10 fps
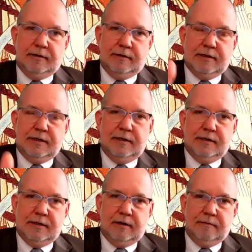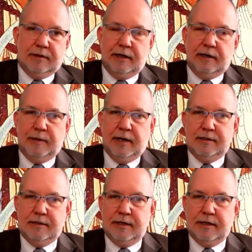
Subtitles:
existence of the subtle bodies,